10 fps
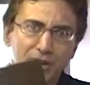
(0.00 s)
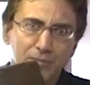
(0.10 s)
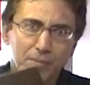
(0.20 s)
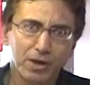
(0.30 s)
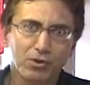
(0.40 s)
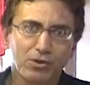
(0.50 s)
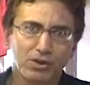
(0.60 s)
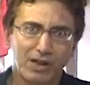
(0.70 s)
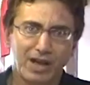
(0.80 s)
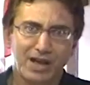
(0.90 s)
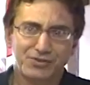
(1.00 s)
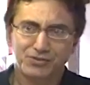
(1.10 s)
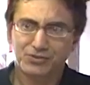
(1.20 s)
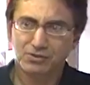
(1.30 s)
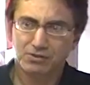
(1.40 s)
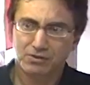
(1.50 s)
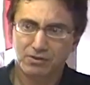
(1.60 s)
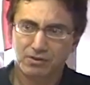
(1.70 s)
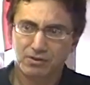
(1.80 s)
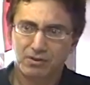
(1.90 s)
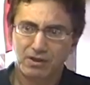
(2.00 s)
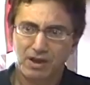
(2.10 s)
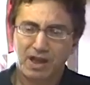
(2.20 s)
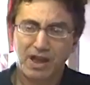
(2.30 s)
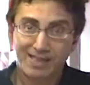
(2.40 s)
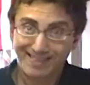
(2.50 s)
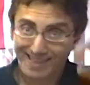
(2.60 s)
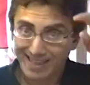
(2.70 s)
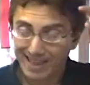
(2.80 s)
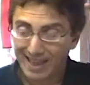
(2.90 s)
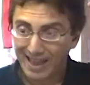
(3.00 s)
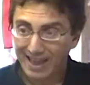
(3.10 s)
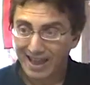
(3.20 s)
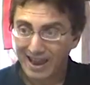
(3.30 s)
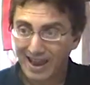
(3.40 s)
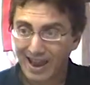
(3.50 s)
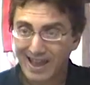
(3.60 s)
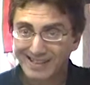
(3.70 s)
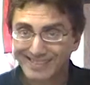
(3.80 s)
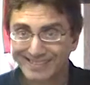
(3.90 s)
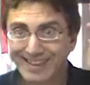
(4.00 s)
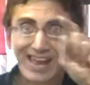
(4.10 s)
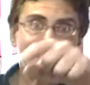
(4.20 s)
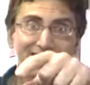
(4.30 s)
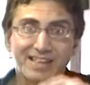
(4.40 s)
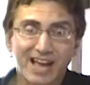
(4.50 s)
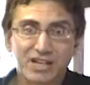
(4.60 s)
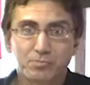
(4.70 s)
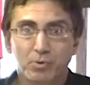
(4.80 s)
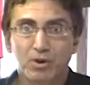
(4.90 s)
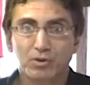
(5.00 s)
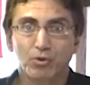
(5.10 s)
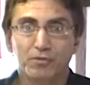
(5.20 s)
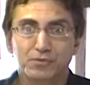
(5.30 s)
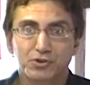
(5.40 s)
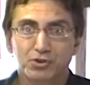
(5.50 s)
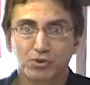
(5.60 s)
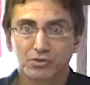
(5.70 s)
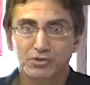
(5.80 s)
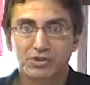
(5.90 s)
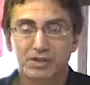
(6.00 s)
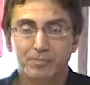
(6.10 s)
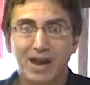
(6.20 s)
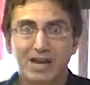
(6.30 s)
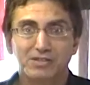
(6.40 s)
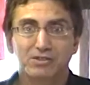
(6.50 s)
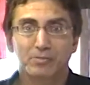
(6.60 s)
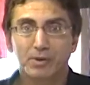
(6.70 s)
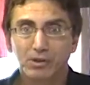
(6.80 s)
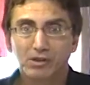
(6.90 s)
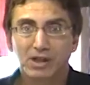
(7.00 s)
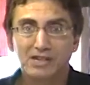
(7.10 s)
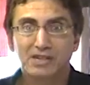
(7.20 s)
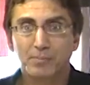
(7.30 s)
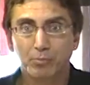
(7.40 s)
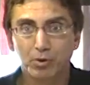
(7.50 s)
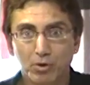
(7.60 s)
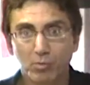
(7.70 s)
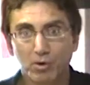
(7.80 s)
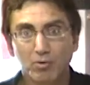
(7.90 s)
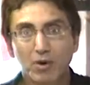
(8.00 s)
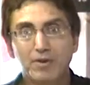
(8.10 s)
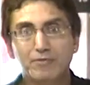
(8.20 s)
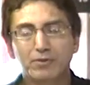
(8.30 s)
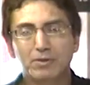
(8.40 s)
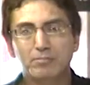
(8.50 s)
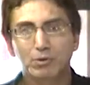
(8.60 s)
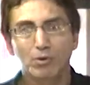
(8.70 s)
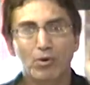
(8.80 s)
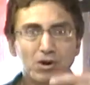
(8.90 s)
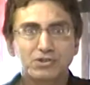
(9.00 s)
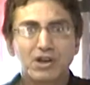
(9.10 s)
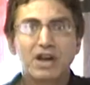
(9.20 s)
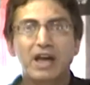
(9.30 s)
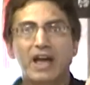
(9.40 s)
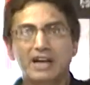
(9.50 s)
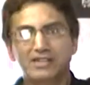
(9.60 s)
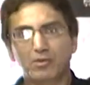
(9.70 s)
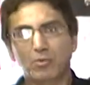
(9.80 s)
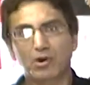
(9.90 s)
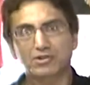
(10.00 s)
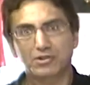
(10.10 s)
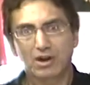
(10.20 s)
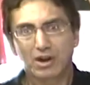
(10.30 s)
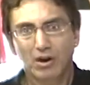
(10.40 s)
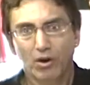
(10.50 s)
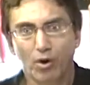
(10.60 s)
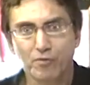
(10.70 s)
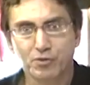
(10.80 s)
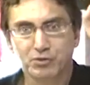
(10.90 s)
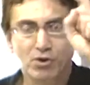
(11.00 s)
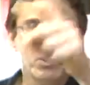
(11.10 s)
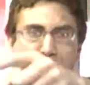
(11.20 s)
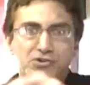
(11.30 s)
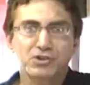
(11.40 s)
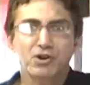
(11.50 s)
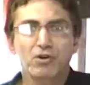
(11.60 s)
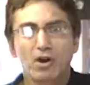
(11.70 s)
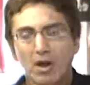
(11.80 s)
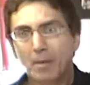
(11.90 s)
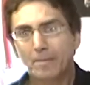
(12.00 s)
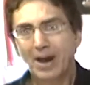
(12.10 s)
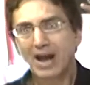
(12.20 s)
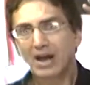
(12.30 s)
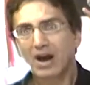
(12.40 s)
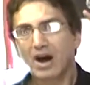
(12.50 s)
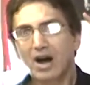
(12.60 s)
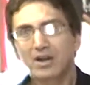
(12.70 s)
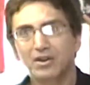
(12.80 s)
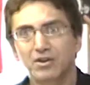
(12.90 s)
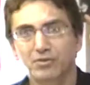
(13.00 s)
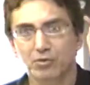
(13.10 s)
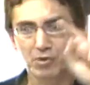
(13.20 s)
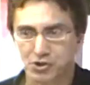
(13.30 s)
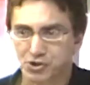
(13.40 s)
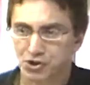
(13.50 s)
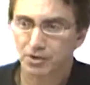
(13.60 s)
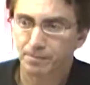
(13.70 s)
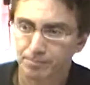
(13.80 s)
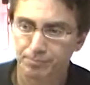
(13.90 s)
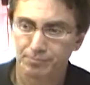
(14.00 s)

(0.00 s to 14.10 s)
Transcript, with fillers: the middle class. The consumer, 70% of the economy. And take the tax burden off the shoulders and backs of the middle class and put it where it rightfully belongs, as it was over 30 years ago, back on the rich.